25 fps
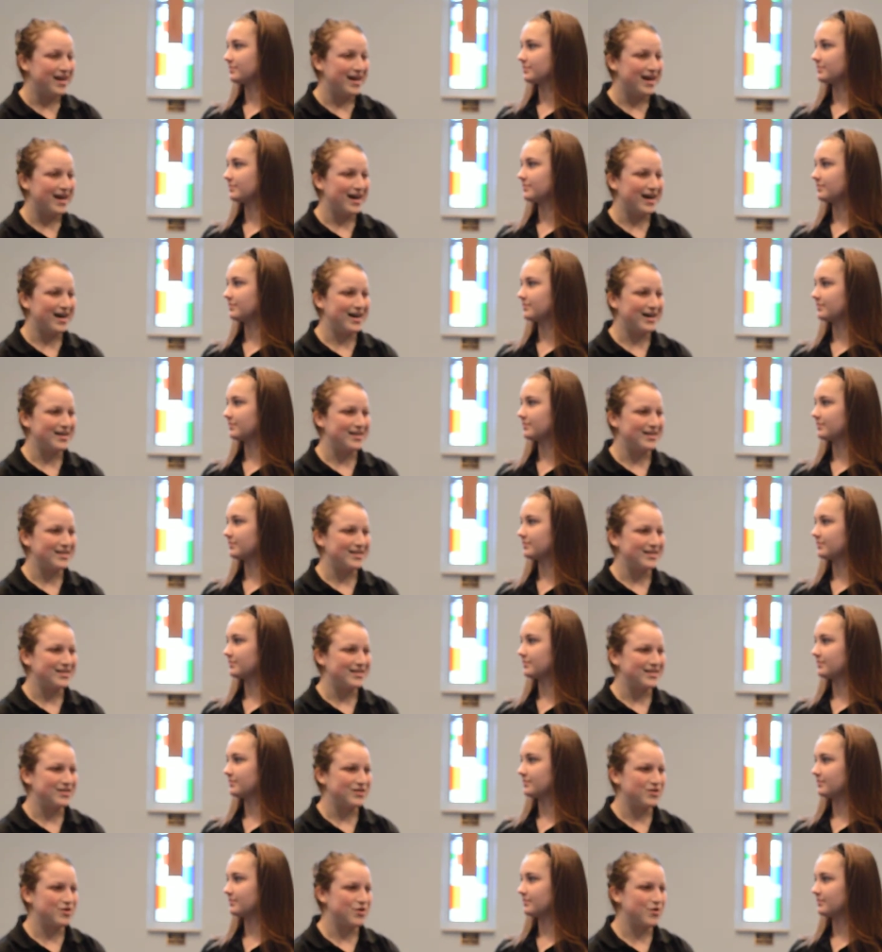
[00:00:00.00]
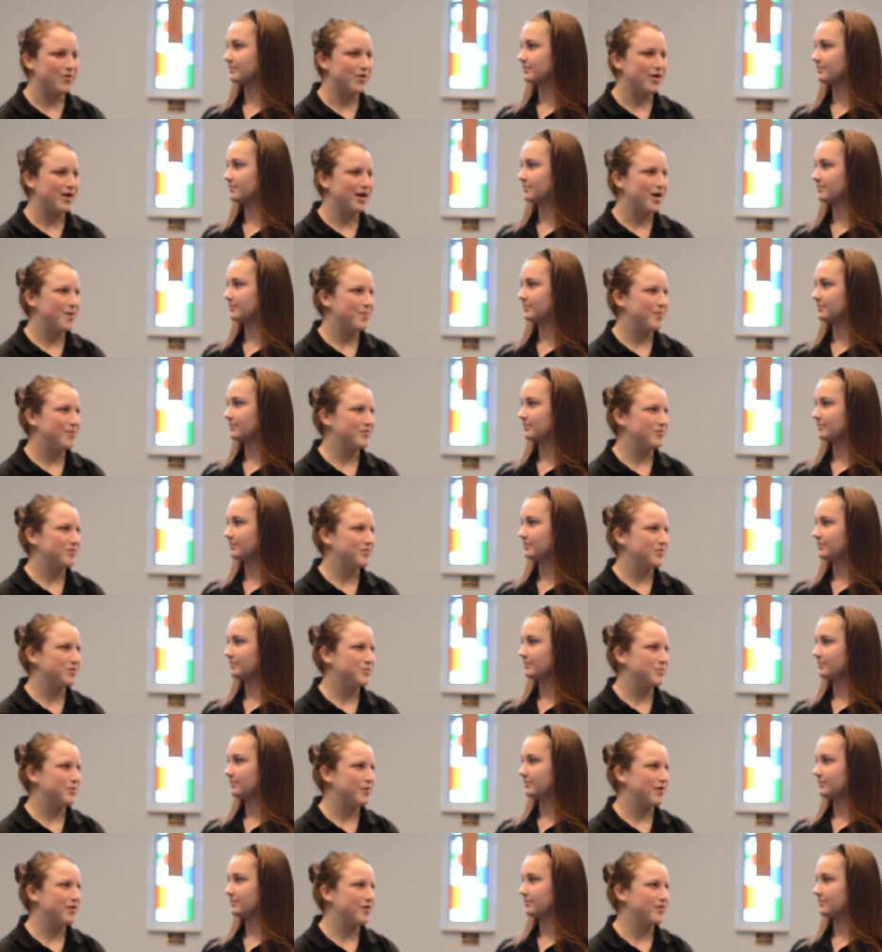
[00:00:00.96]
Speaker 1: Uh, growing up, I was
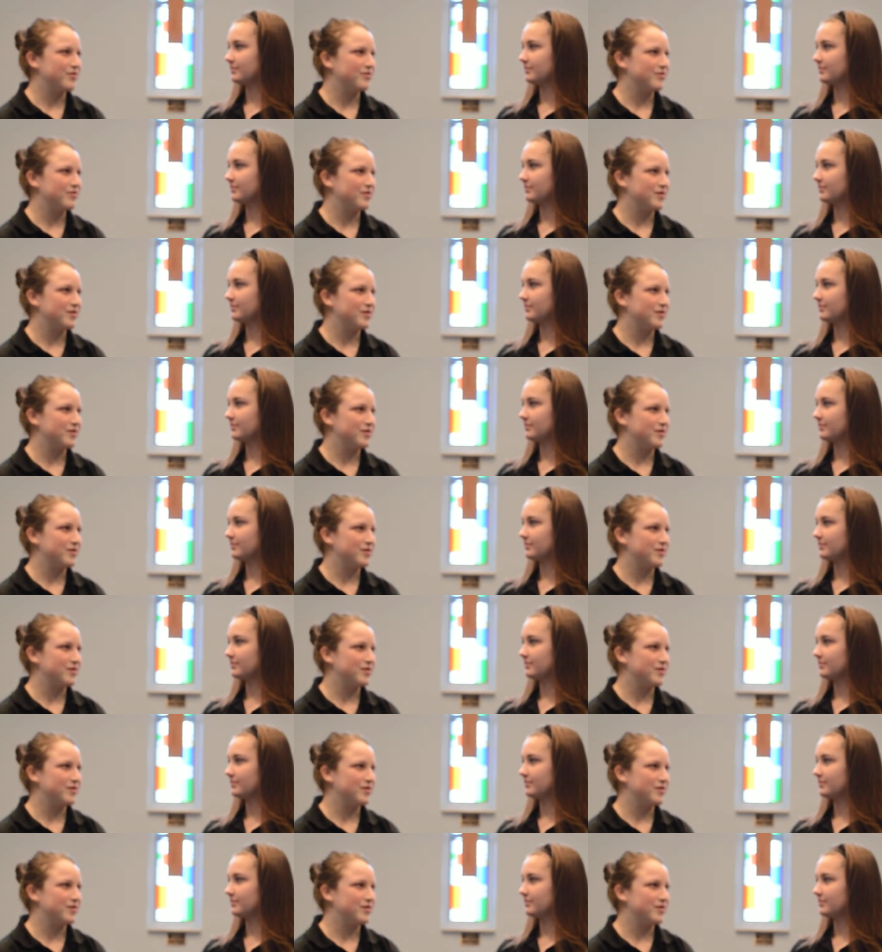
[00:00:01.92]
always part of